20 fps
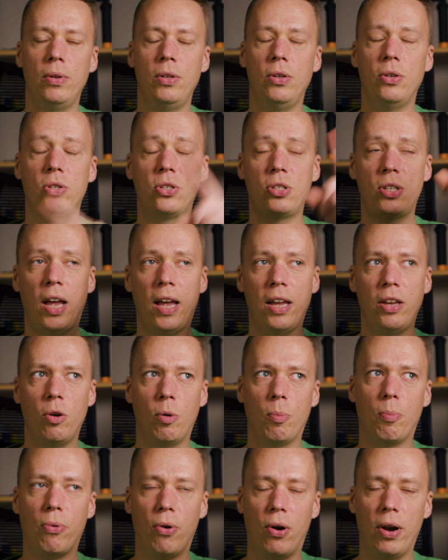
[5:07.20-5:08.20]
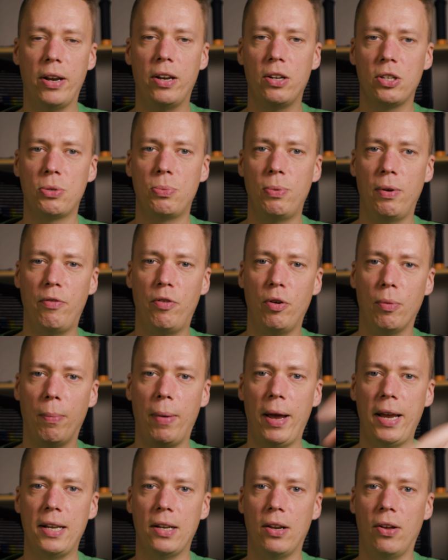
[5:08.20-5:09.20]
you set your brightness with your
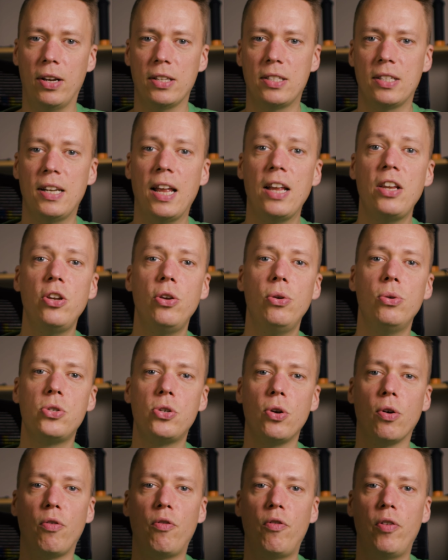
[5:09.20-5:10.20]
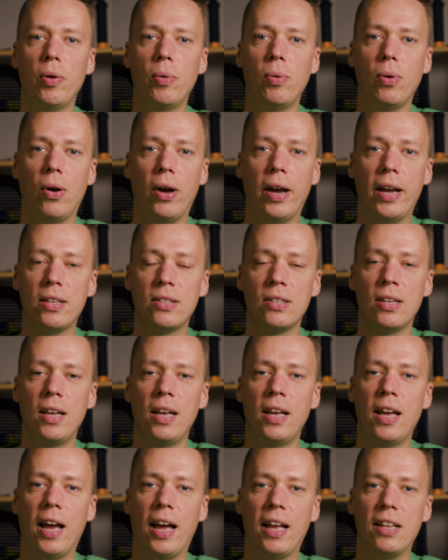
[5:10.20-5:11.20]
main light and then use your fill light
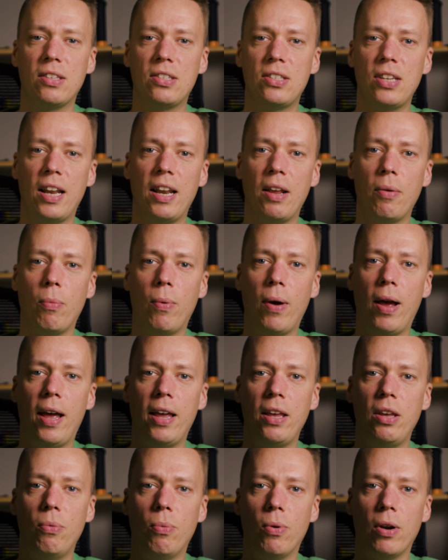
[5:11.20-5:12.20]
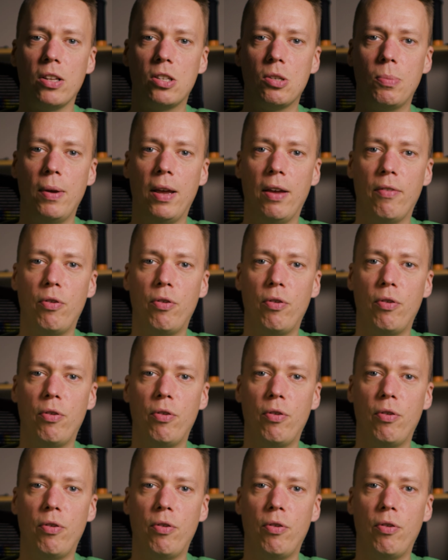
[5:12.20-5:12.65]
and set it where you want it to be.